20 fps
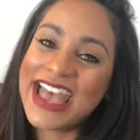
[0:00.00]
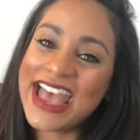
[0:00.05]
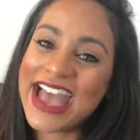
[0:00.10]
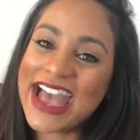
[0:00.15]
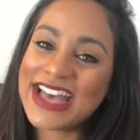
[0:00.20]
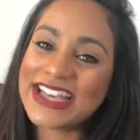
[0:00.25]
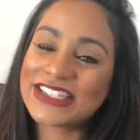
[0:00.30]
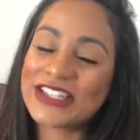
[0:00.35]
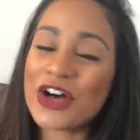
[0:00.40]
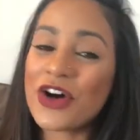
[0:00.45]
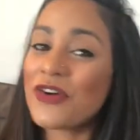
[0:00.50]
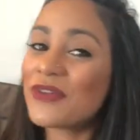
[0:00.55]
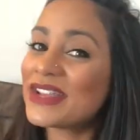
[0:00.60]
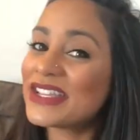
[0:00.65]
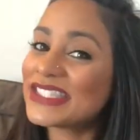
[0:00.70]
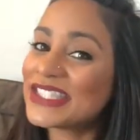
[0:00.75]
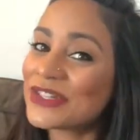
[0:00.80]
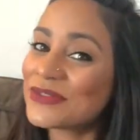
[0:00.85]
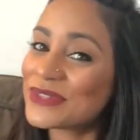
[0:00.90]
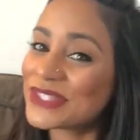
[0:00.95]
As
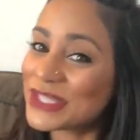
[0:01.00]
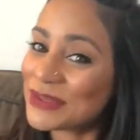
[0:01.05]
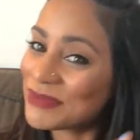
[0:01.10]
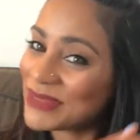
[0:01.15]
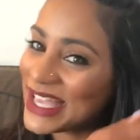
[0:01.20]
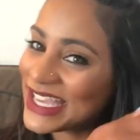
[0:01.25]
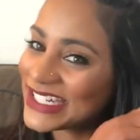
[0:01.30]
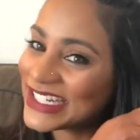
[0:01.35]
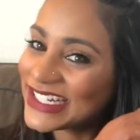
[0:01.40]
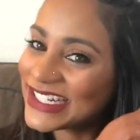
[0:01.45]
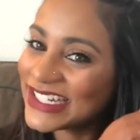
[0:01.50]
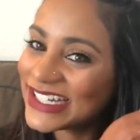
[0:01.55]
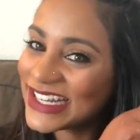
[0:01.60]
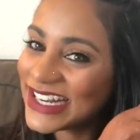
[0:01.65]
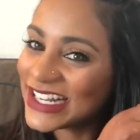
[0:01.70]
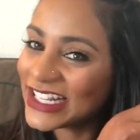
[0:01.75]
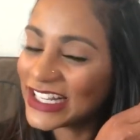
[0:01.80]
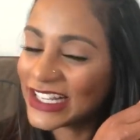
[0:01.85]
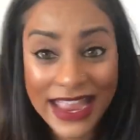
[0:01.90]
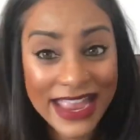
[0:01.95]
always, it was a pleasure,
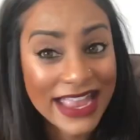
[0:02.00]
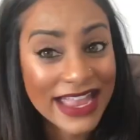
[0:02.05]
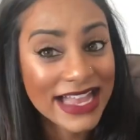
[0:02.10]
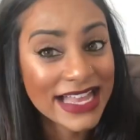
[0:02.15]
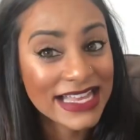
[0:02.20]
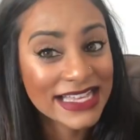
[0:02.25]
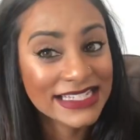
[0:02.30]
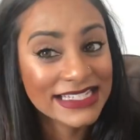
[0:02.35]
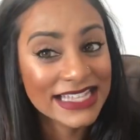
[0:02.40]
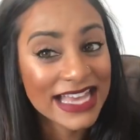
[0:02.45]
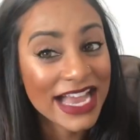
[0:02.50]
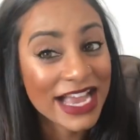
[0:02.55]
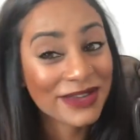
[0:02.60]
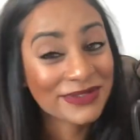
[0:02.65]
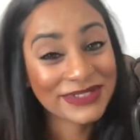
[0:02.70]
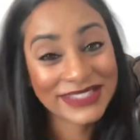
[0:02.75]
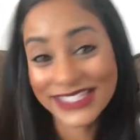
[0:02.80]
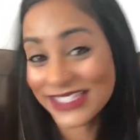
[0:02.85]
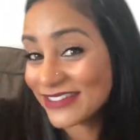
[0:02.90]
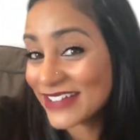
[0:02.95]
and I
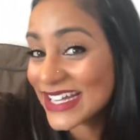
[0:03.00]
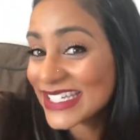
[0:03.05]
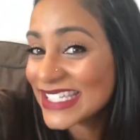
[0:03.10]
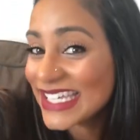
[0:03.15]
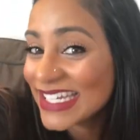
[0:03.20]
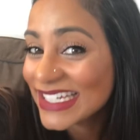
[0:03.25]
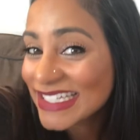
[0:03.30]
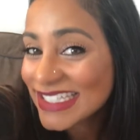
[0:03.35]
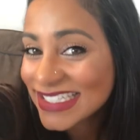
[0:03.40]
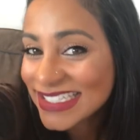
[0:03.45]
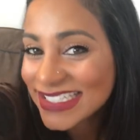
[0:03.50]
will see you guys later.